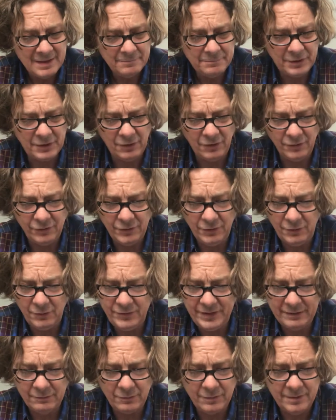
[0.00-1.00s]
but although
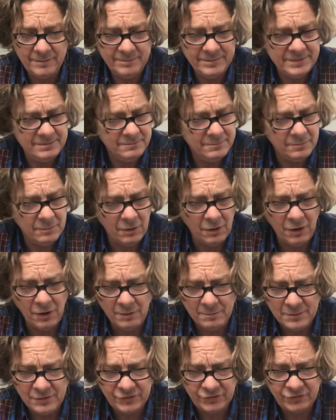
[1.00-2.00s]
they were
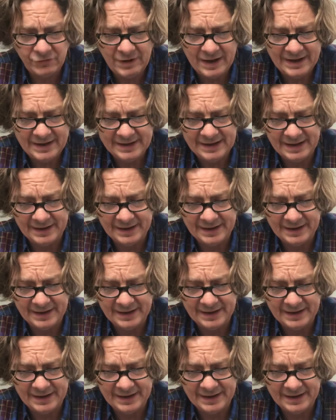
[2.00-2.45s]
almost treading